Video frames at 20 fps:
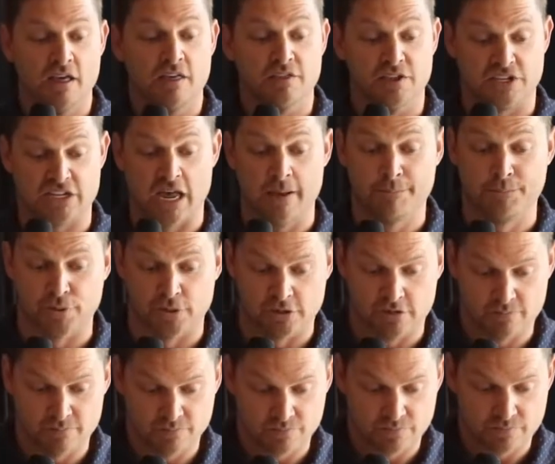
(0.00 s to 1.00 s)
The
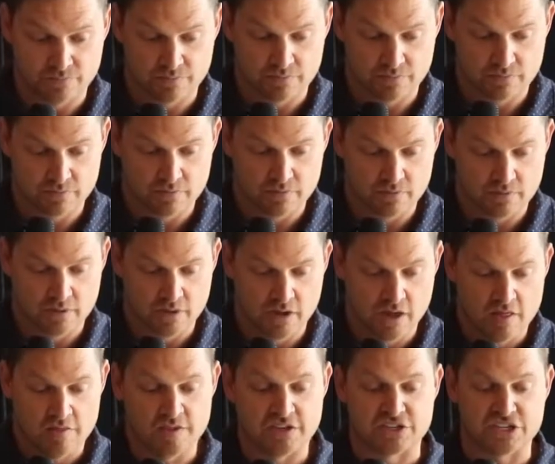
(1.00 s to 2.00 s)
temple.
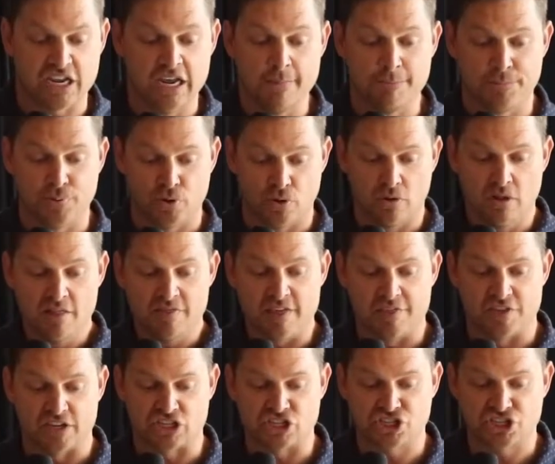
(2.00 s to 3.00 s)
The temple
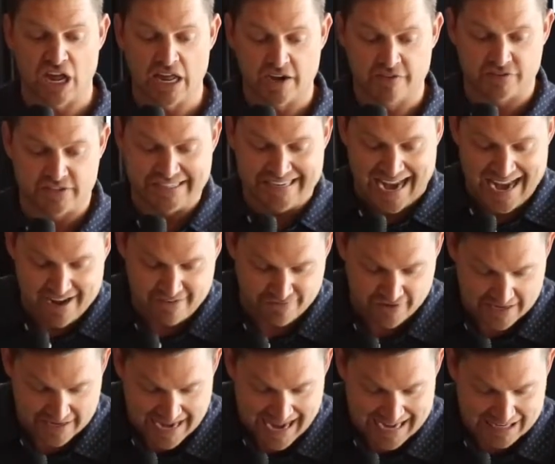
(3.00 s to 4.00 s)
that the son of
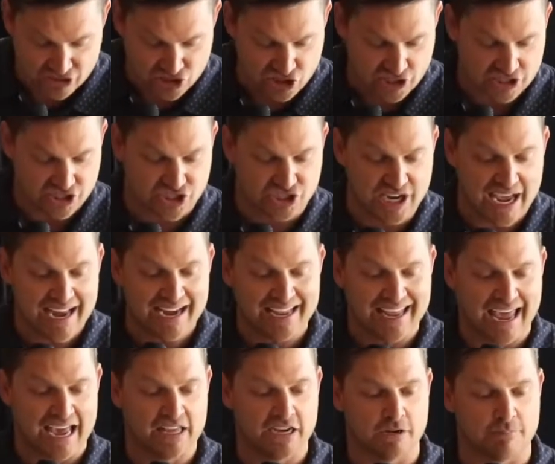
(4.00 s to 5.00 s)
David has just
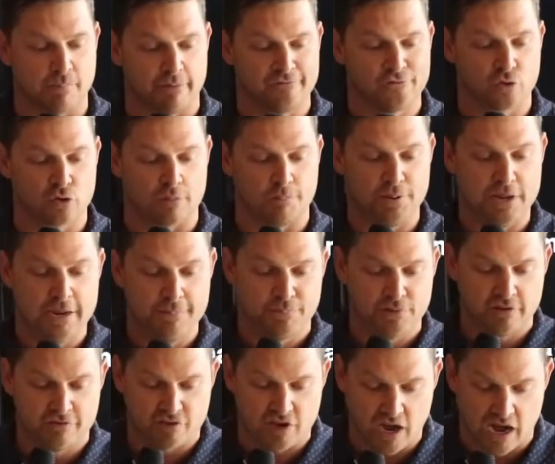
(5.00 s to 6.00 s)
dedicated before the
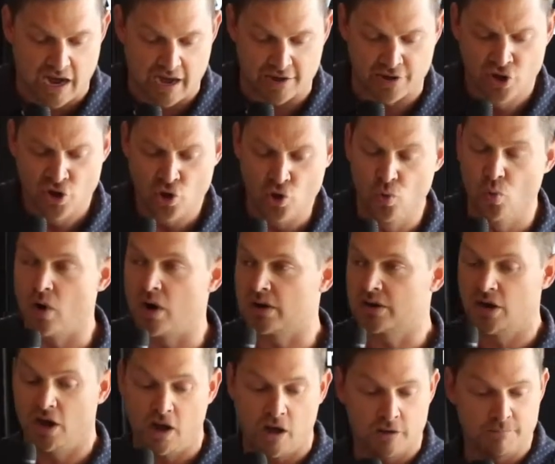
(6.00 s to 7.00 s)
people of God who are
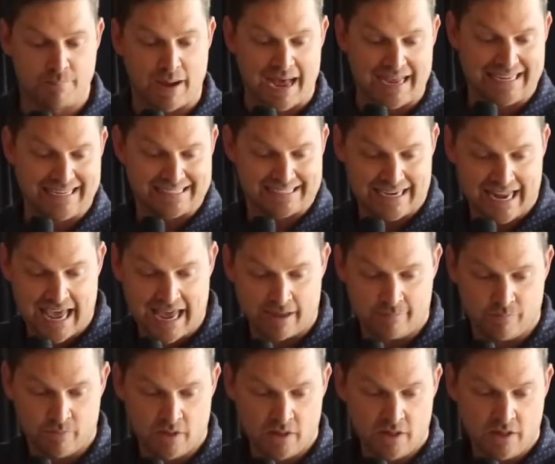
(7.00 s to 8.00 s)
called by his
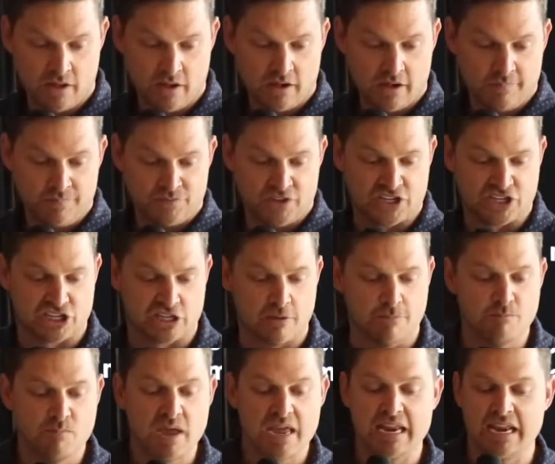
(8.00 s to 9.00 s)
name. This is the
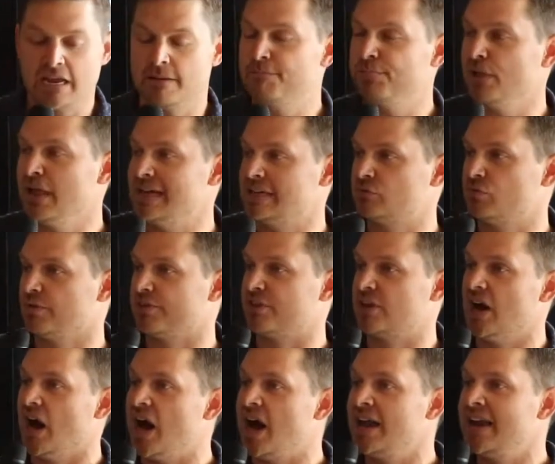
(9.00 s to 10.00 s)
meeting place
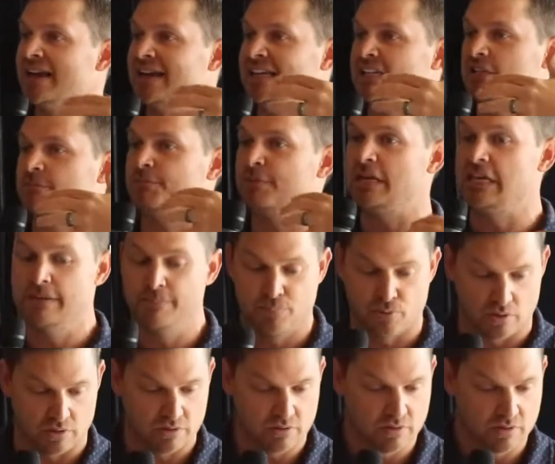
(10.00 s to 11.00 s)
with God and his
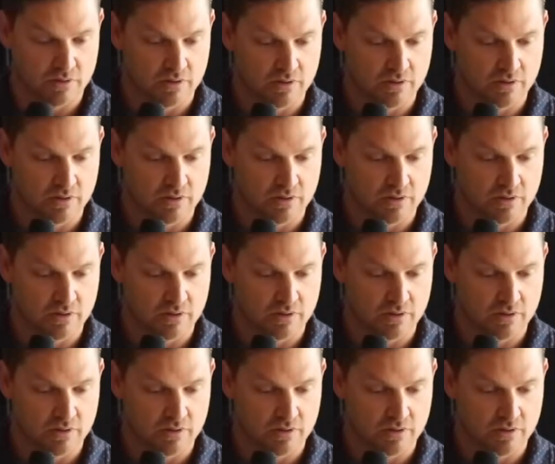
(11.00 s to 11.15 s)
people.